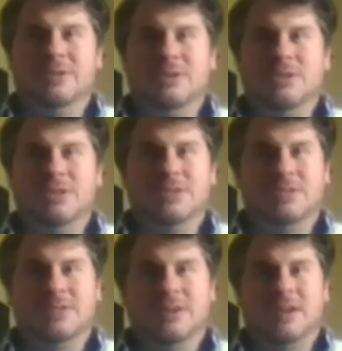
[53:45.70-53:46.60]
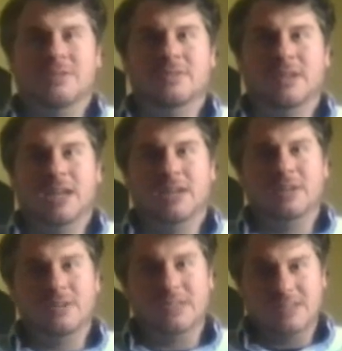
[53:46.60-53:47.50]
notion there's an
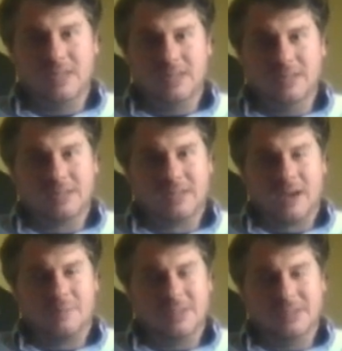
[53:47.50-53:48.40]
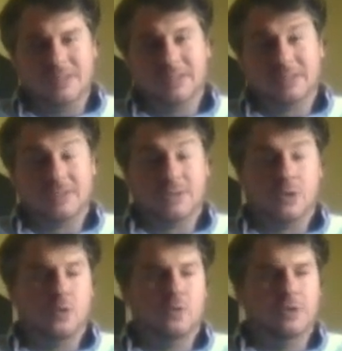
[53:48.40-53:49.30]
underdiagnosis. I think it's the opposite. I think there's an
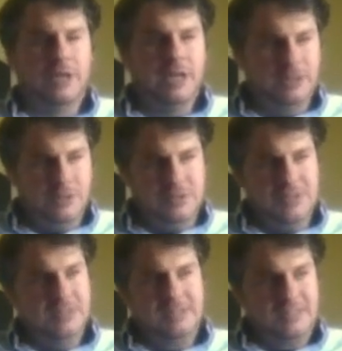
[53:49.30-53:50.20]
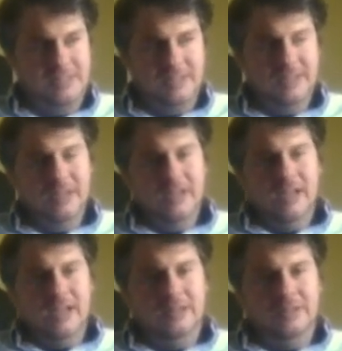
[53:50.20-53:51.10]
overdiagnosis.
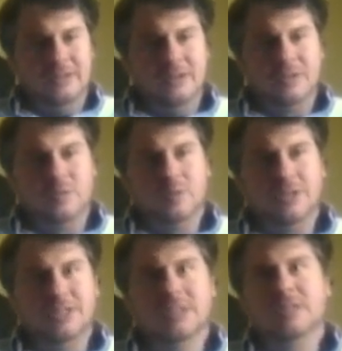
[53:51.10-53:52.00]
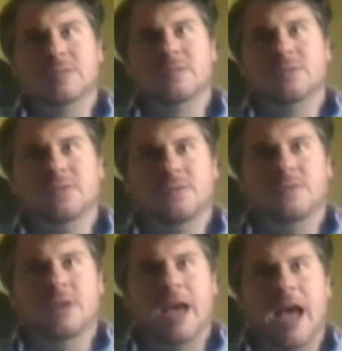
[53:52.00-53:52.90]
And there's reasons for
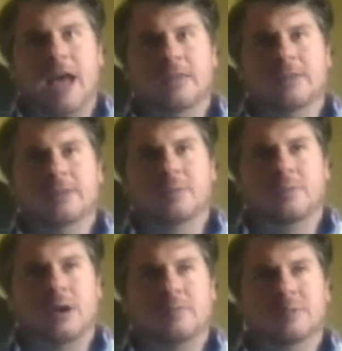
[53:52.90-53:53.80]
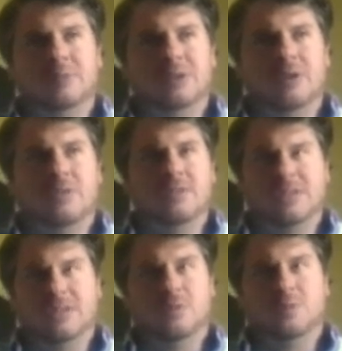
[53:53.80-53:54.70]
that are probably beyond the
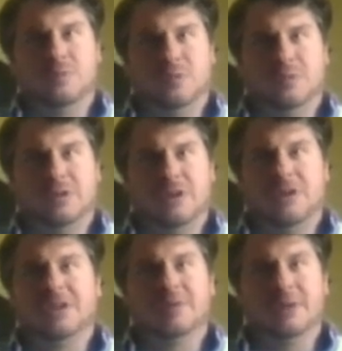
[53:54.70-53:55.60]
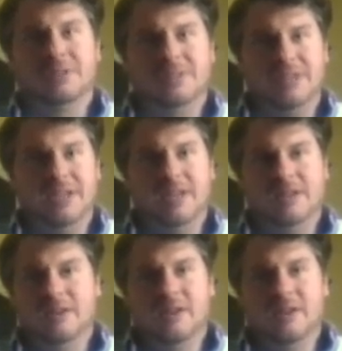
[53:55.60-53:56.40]
scope of what we're talking about today.